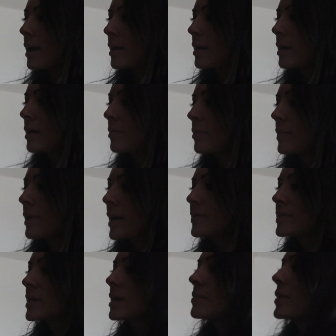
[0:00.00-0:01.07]
am, I have
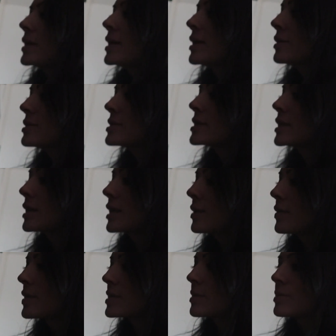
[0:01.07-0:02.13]
to get my nails done. I
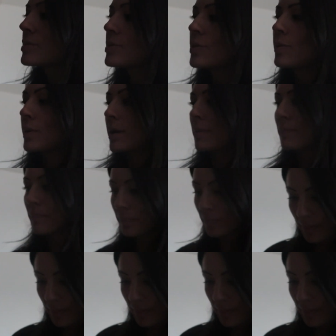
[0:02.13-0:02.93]
know that sounds so dumb,